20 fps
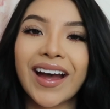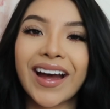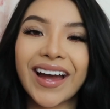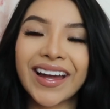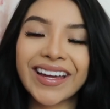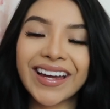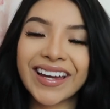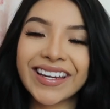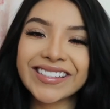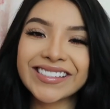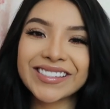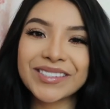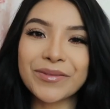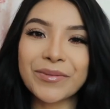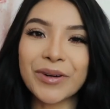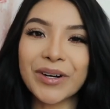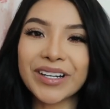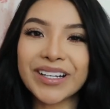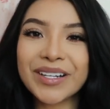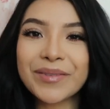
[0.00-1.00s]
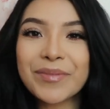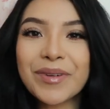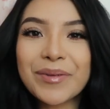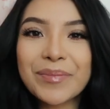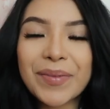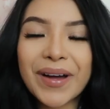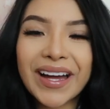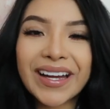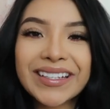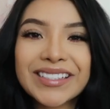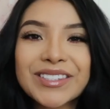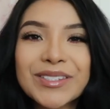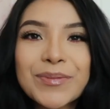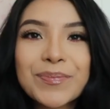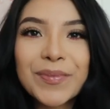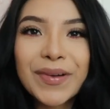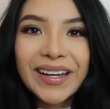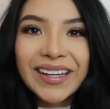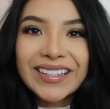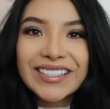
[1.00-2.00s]
Hi guys, welcome back to
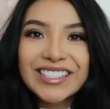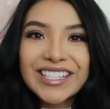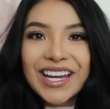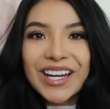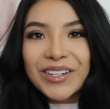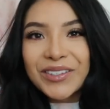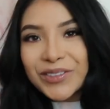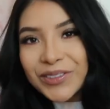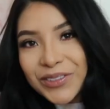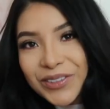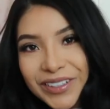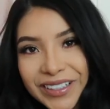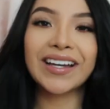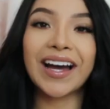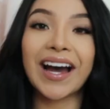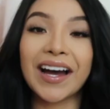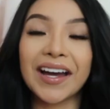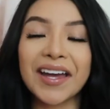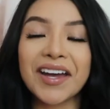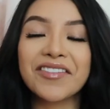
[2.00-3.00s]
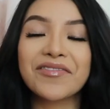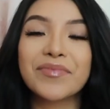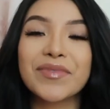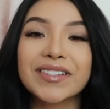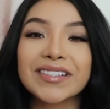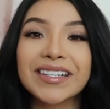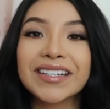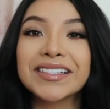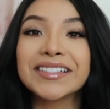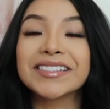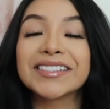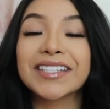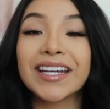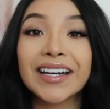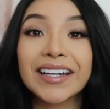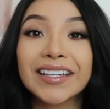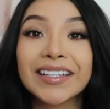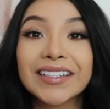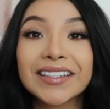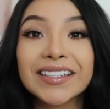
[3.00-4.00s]
my channel. I have been
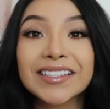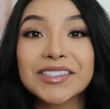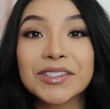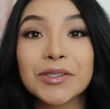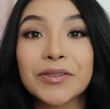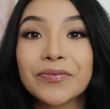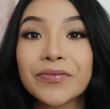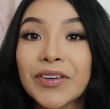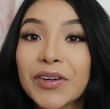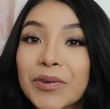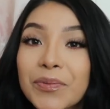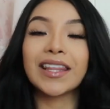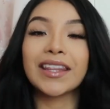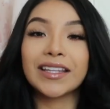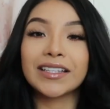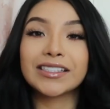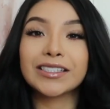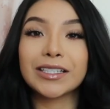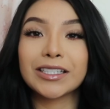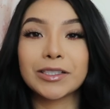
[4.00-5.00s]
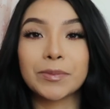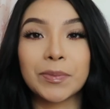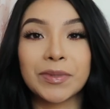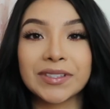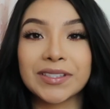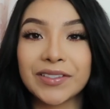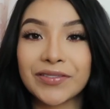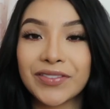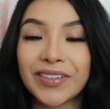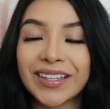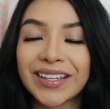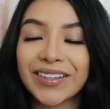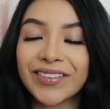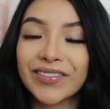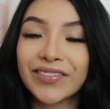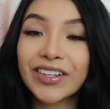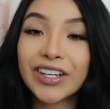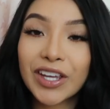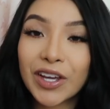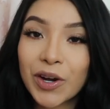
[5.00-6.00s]
dying to film this specific
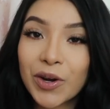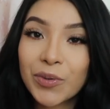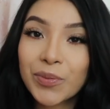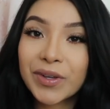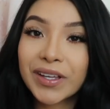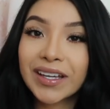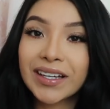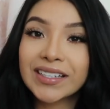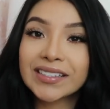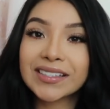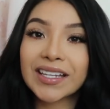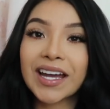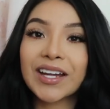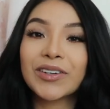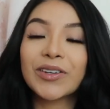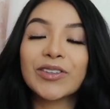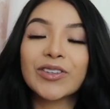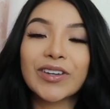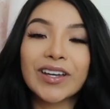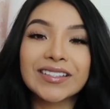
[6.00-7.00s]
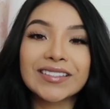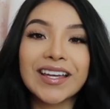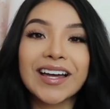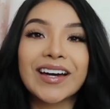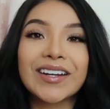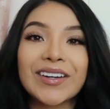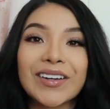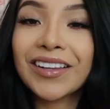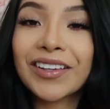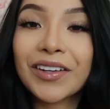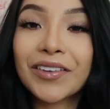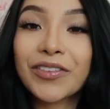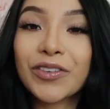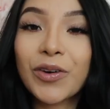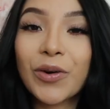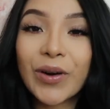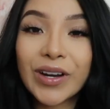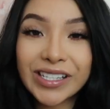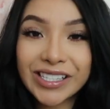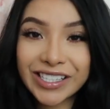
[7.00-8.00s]
video because I know you guys had a lot of
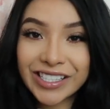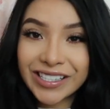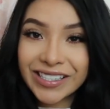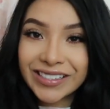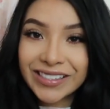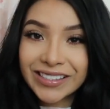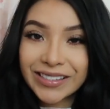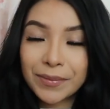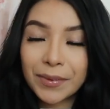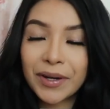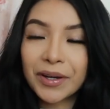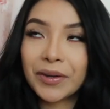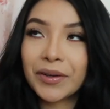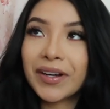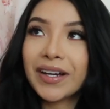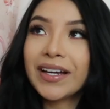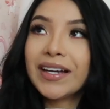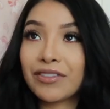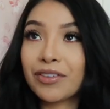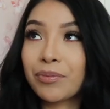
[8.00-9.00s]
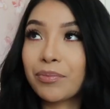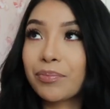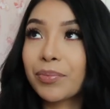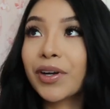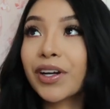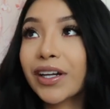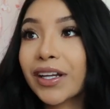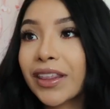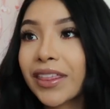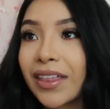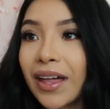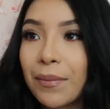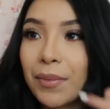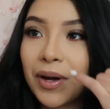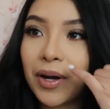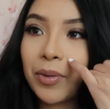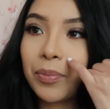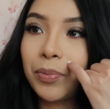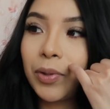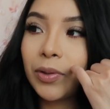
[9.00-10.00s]
questions about giving birth,
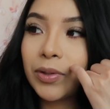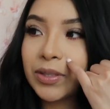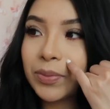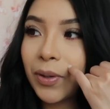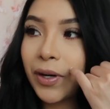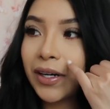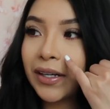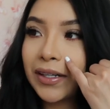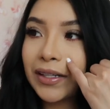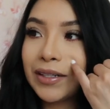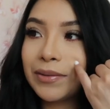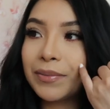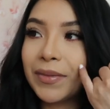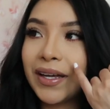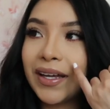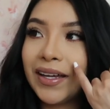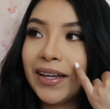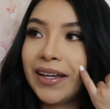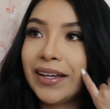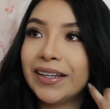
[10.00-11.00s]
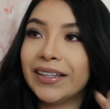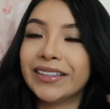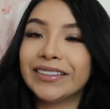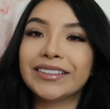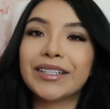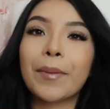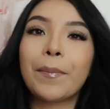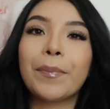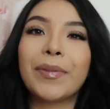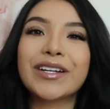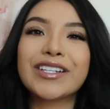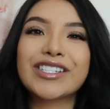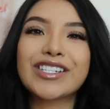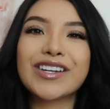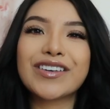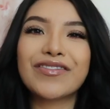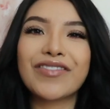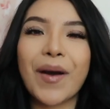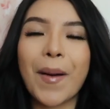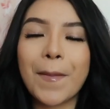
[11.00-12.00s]
about postpartum, and a bunch
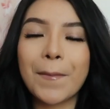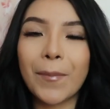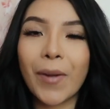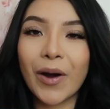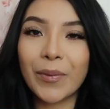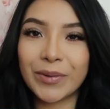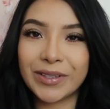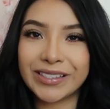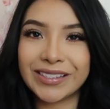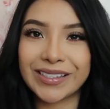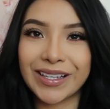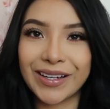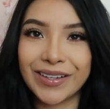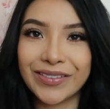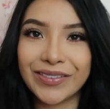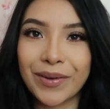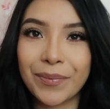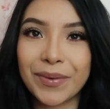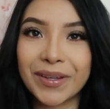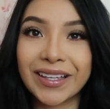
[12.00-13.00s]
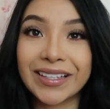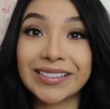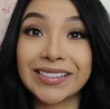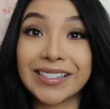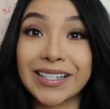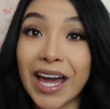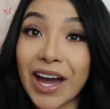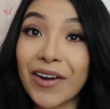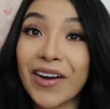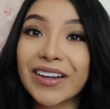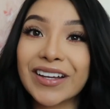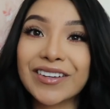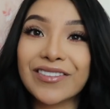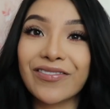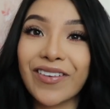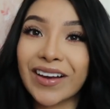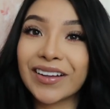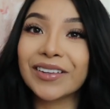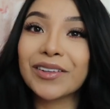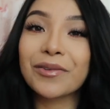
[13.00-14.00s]
of mommy stuff, because now I can
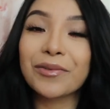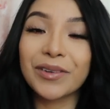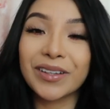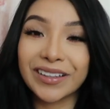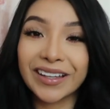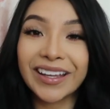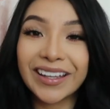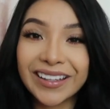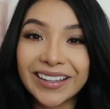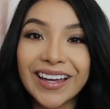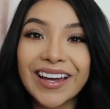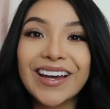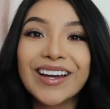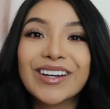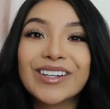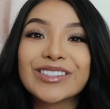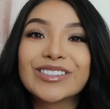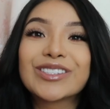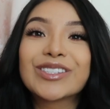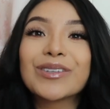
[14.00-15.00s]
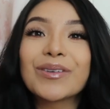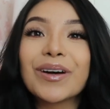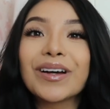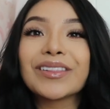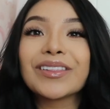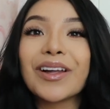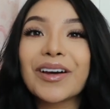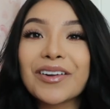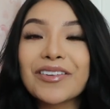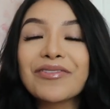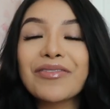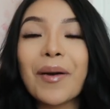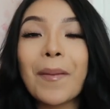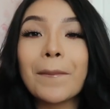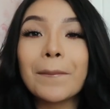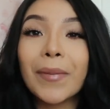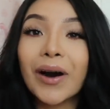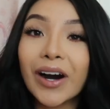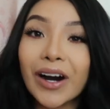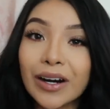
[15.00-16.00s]
finally relate to a lot of
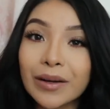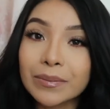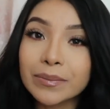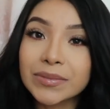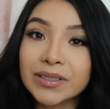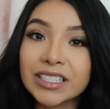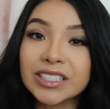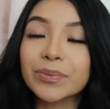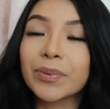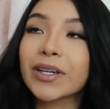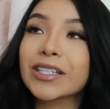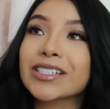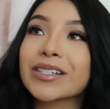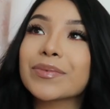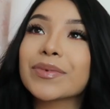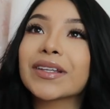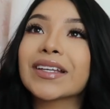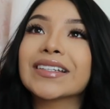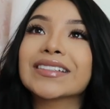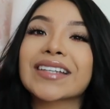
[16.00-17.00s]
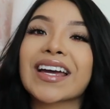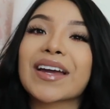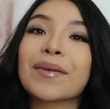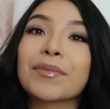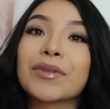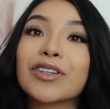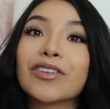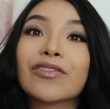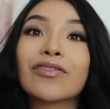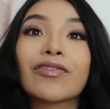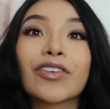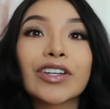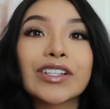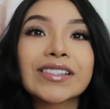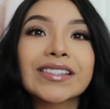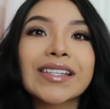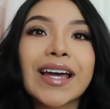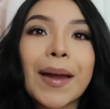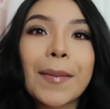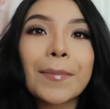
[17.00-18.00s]
moms, especially because I'm a
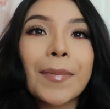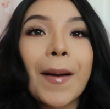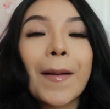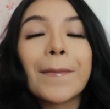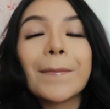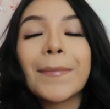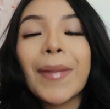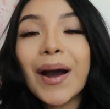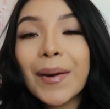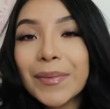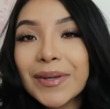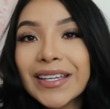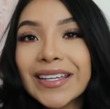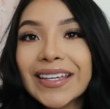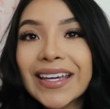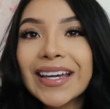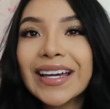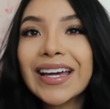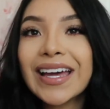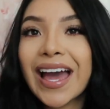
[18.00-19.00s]
first-time mommy.